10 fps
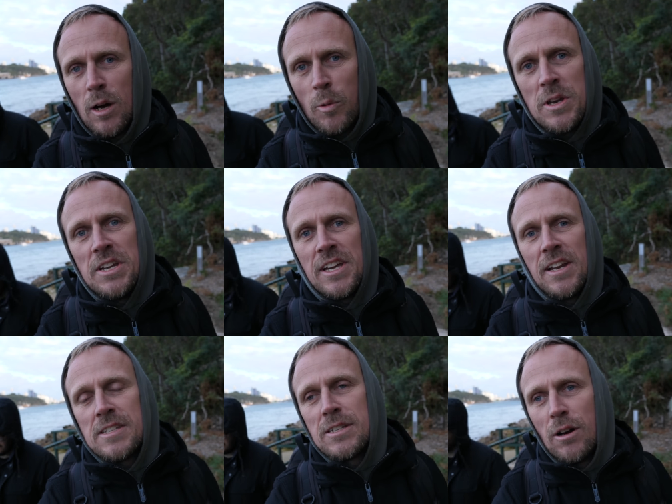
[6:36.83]
not windy
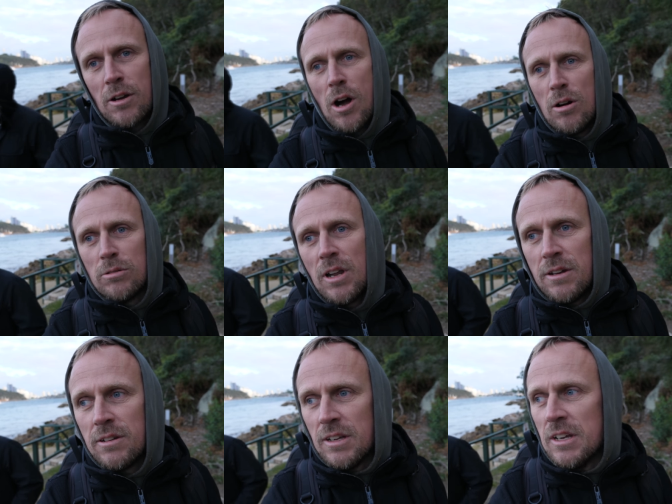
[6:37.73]
and it's not cold
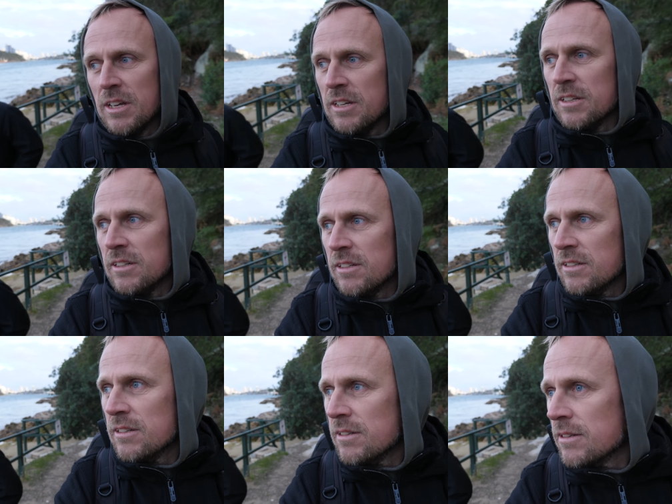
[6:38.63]
and. It's nice
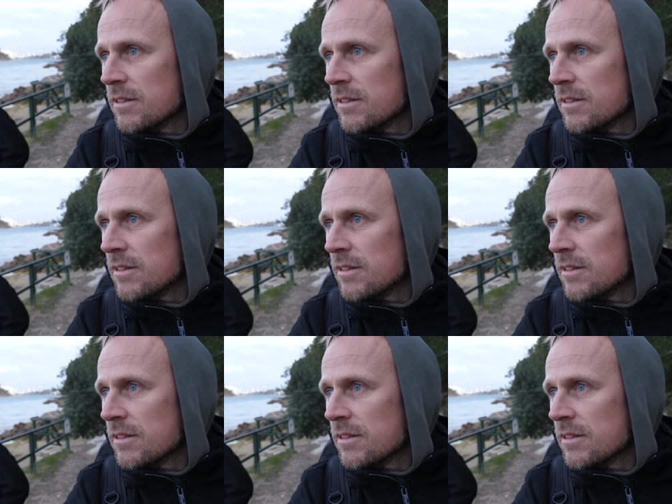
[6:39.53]
when it's